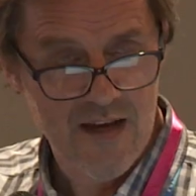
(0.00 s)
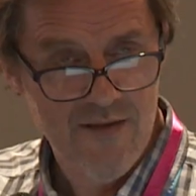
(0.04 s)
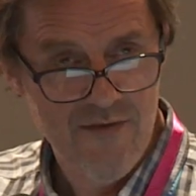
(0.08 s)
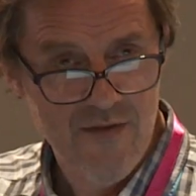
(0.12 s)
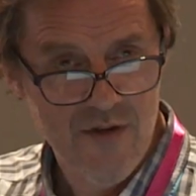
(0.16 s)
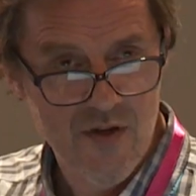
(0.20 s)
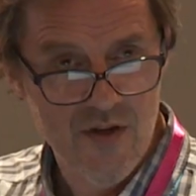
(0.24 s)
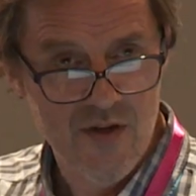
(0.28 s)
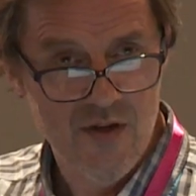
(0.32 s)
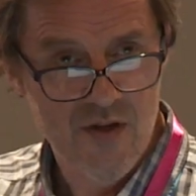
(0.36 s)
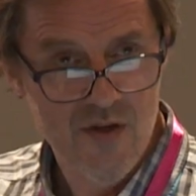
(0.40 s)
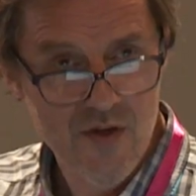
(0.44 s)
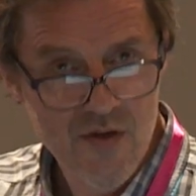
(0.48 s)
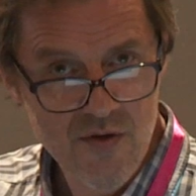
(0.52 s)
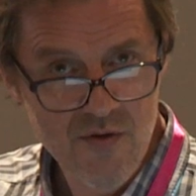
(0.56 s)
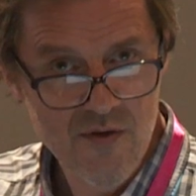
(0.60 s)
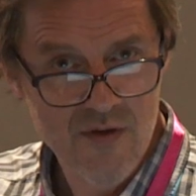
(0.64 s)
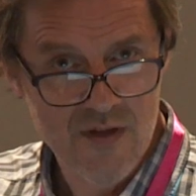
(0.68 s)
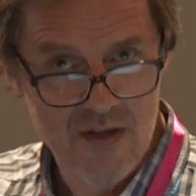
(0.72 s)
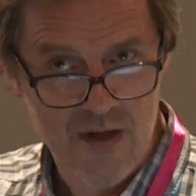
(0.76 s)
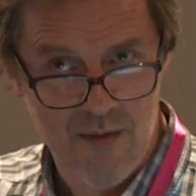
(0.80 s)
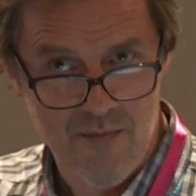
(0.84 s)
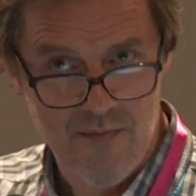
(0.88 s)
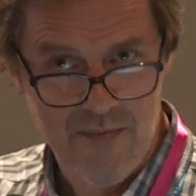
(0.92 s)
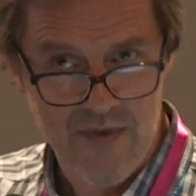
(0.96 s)
if you do
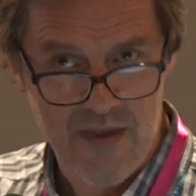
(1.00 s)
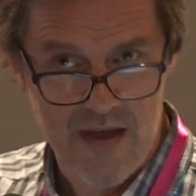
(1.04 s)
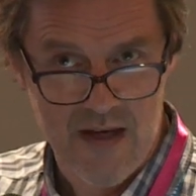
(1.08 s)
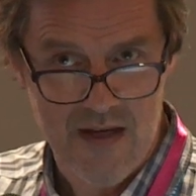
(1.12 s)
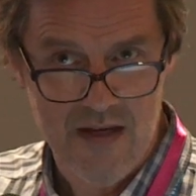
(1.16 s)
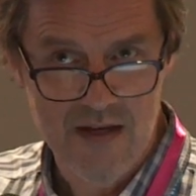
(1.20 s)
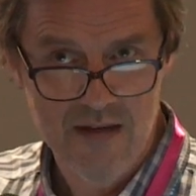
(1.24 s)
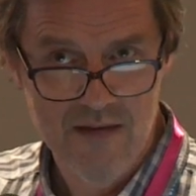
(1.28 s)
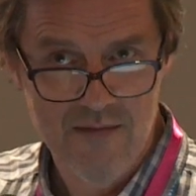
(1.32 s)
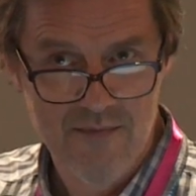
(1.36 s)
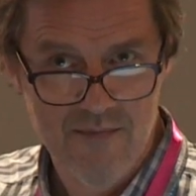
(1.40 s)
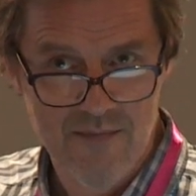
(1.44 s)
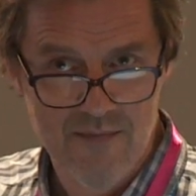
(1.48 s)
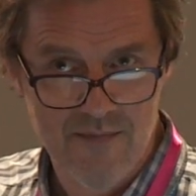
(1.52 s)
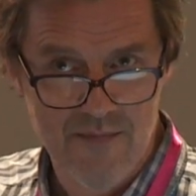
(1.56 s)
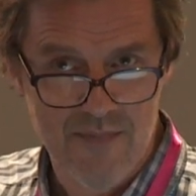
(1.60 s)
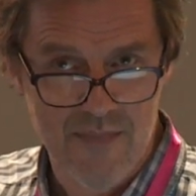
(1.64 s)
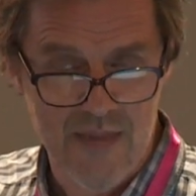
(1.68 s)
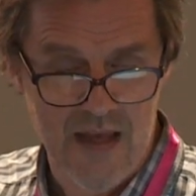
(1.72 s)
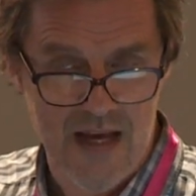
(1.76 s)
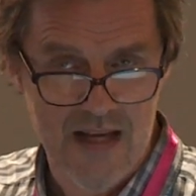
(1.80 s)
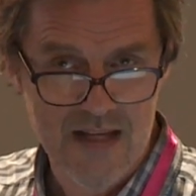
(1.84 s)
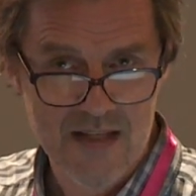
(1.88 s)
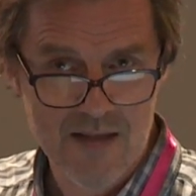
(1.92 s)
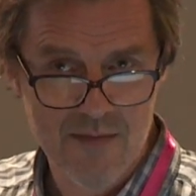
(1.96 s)
something,
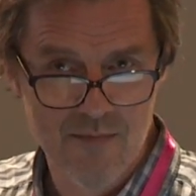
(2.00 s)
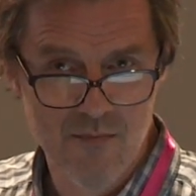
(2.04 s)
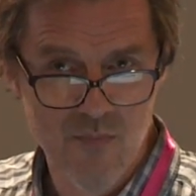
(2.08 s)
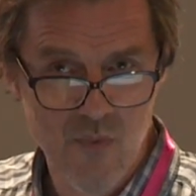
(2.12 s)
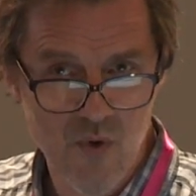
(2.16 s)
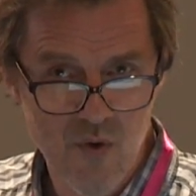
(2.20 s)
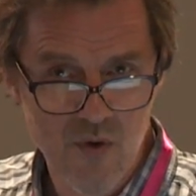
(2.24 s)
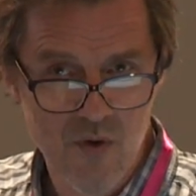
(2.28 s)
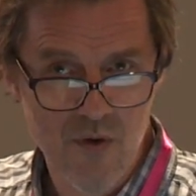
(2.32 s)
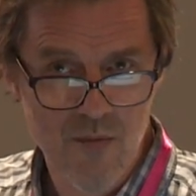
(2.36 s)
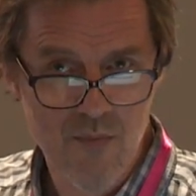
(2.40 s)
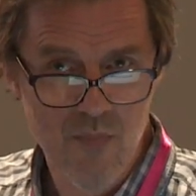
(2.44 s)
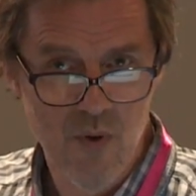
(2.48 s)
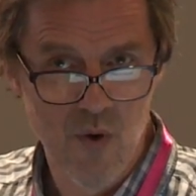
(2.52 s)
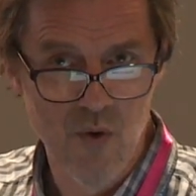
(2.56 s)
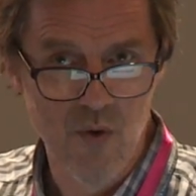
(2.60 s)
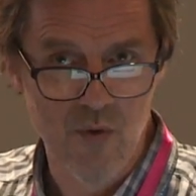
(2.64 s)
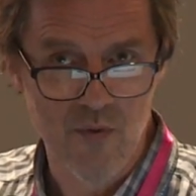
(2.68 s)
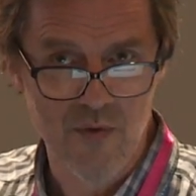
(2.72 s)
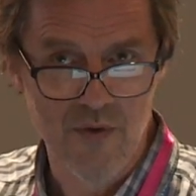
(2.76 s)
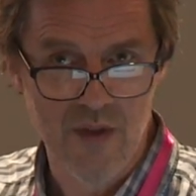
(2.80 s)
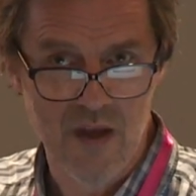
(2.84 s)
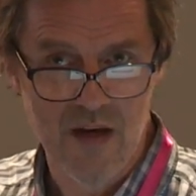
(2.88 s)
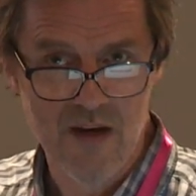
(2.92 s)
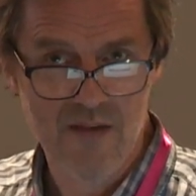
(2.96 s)
that's more
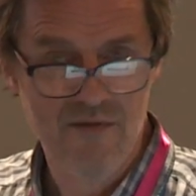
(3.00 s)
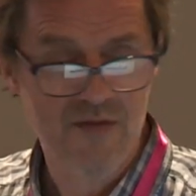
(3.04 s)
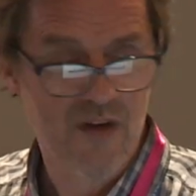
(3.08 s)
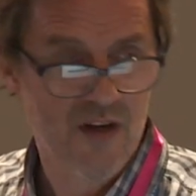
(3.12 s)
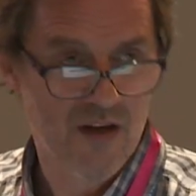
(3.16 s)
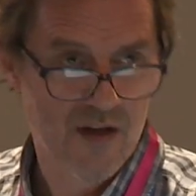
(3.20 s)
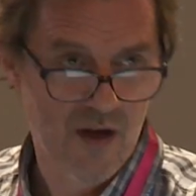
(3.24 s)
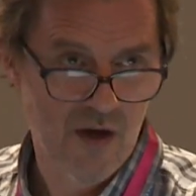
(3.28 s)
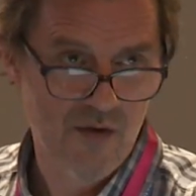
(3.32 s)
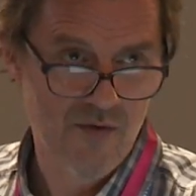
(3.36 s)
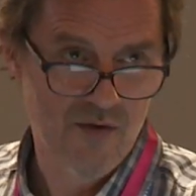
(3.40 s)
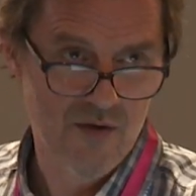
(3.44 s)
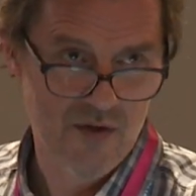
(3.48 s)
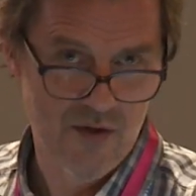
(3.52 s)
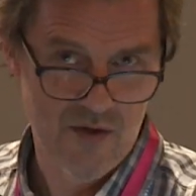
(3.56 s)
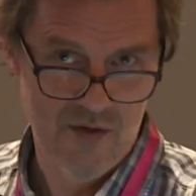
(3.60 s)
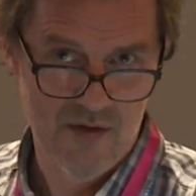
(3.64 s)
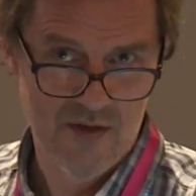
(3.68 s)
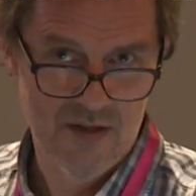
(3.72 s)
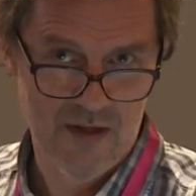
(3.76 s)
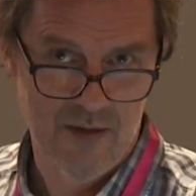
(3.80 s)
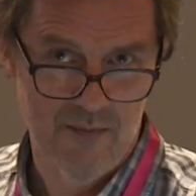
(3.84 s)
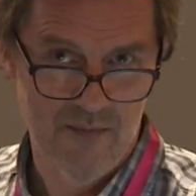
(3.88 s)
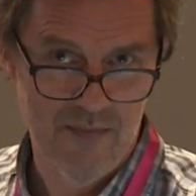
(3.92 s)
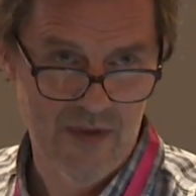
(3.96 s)
important than if you don't do
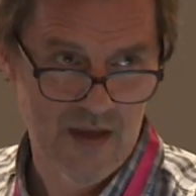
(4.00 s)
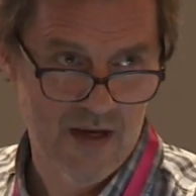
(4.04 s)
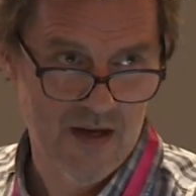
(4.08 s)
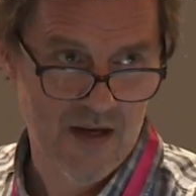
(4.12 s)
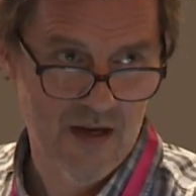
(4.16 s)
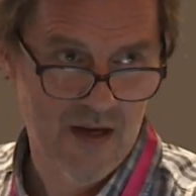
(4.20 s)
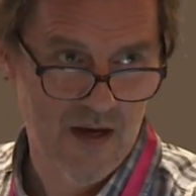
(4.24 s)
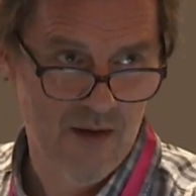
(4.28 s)
something.